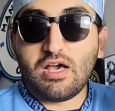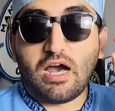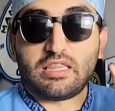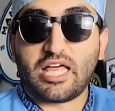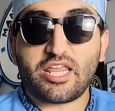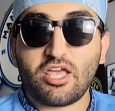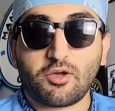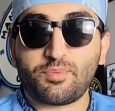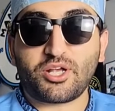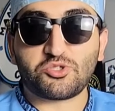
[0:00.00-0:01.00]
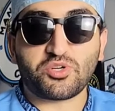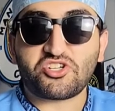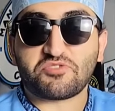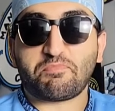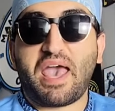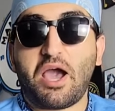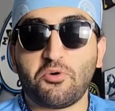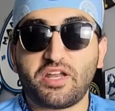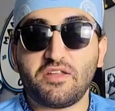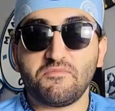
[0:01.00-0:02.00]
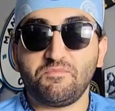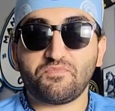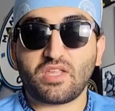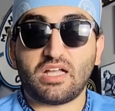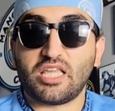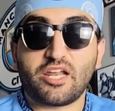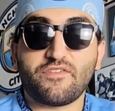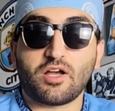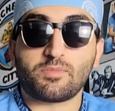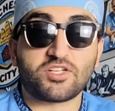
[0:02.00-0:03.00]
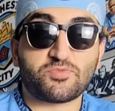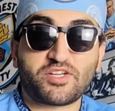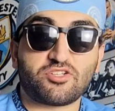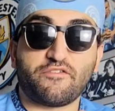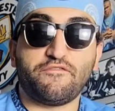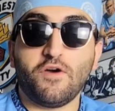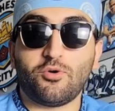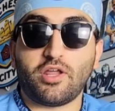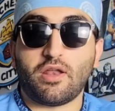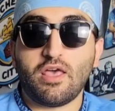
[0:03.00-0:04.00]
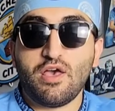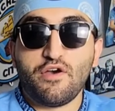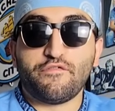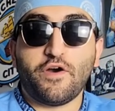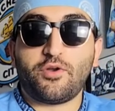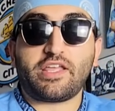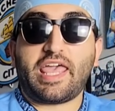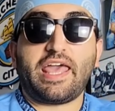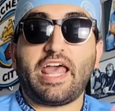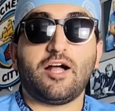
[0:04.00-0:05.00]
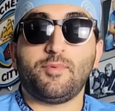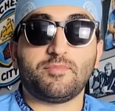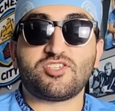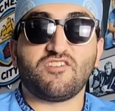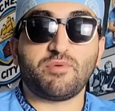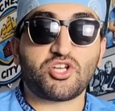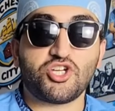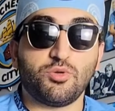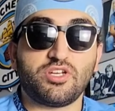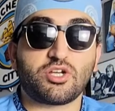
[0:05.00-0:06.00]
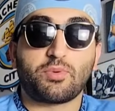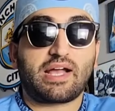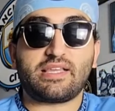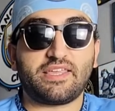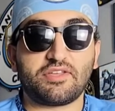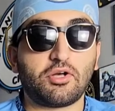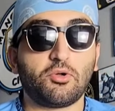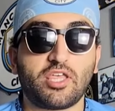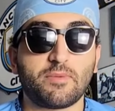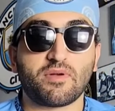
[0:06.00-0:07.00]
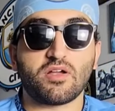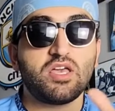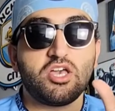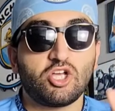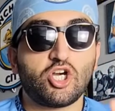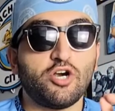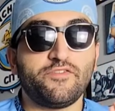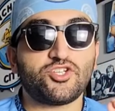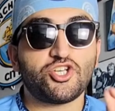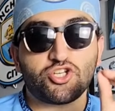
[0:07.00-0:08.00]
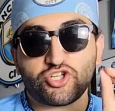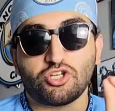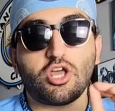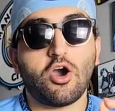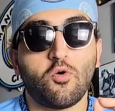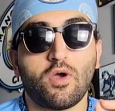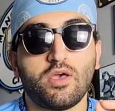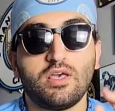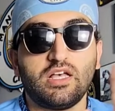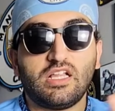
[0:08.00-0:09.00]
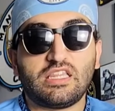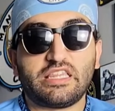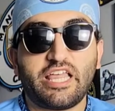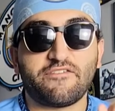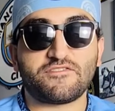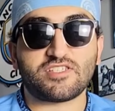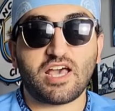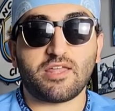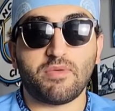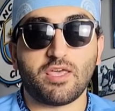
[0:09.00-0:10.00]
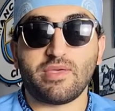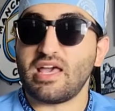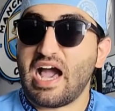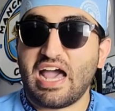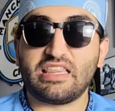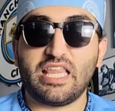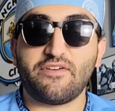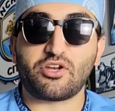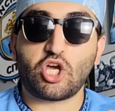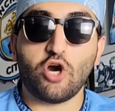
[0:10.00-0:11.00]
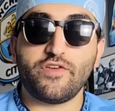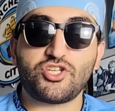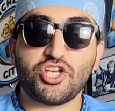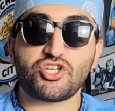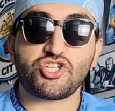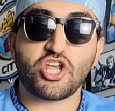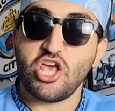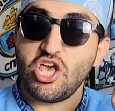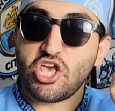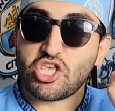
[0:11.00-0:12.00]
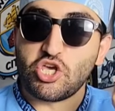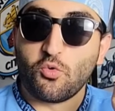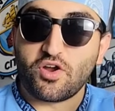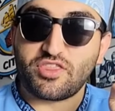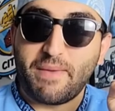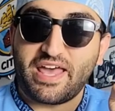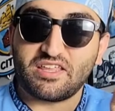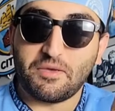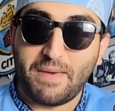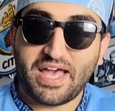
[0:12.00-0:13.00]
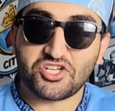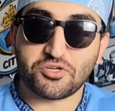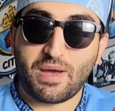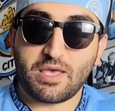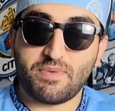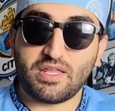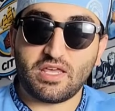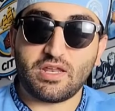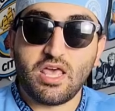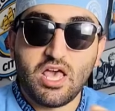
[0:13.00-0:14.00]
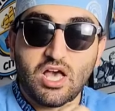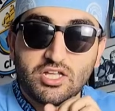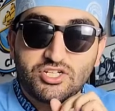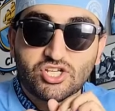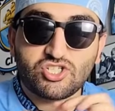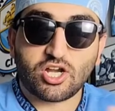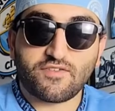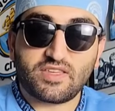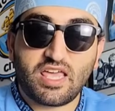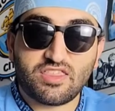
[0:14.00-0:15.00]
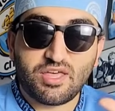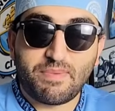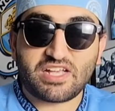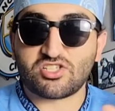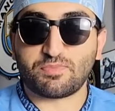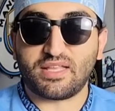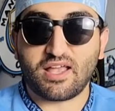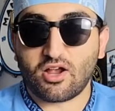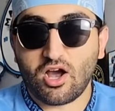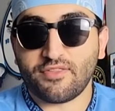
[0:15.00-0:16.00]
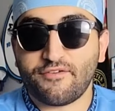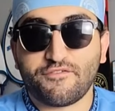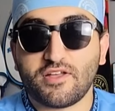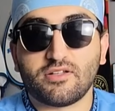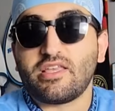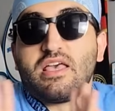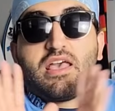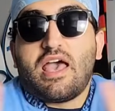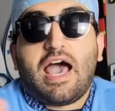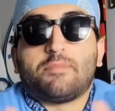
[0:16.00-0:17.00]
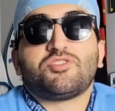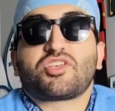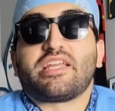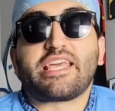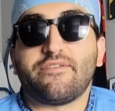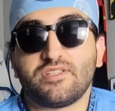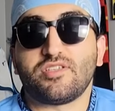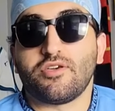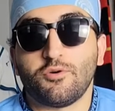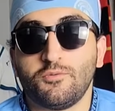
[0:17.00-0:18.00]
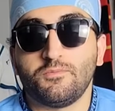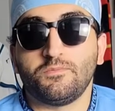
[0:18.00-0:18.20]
A lot of young players would have just powered it. A lot of young players, especially Foden. Foden can't help himself but shoot it directly at the goalkeeper. Kovacic, no. Left side, baby. I love it. Kovacic, you were the man of the match, in my opinion. Deservedly the best player on the field. I'm just going to give it to you.